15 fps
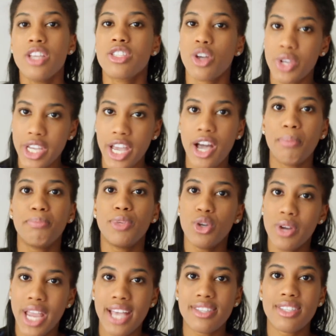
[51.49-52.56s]
So yep,
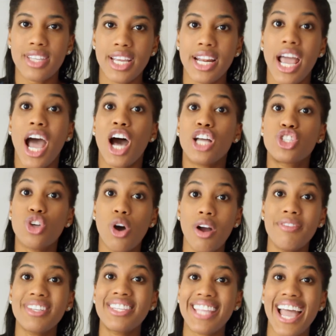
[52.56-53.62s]
you guessed it,
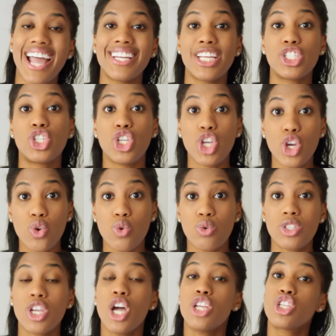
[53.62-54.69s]
atorvastatin is
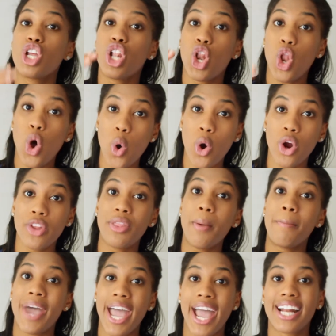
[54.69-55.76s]
used to lower the
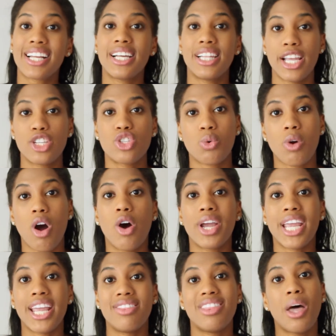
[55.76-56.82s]
bad
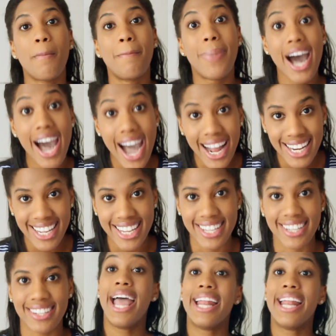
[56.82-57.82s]
cholesterol in the body.